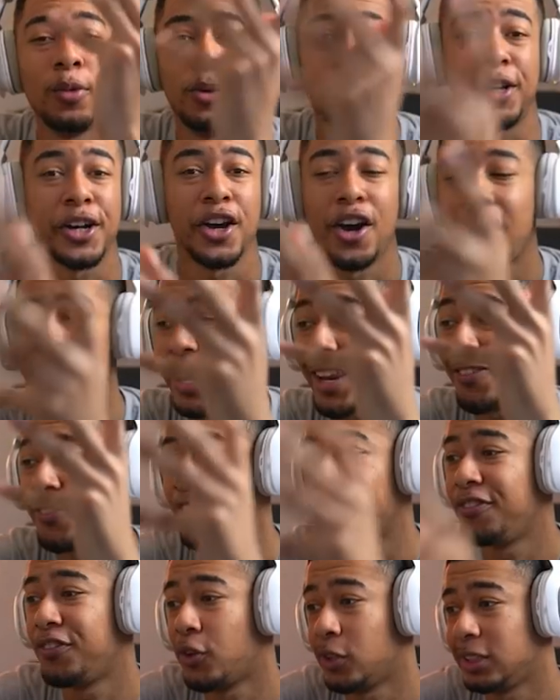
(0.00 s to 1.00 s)
we recorded
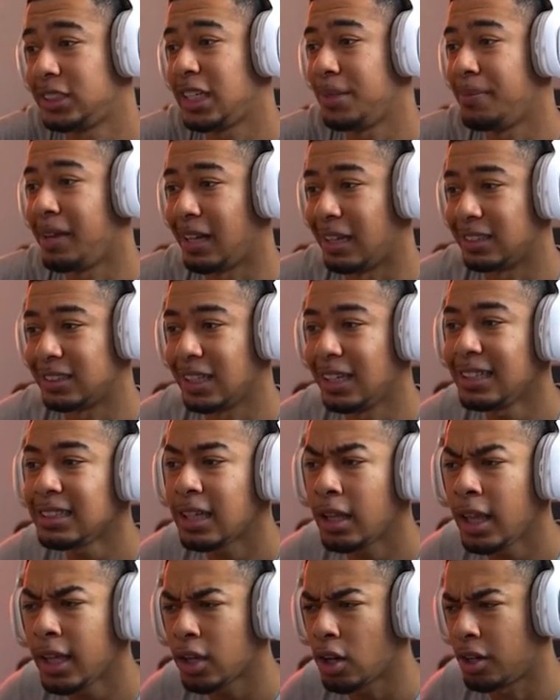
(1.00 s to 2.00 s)
for 40 minutes. So let's
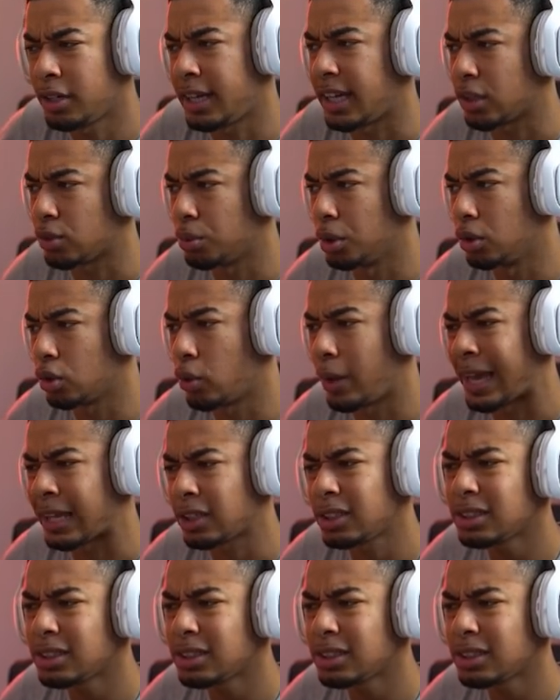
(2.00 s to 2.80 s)
click on this real quick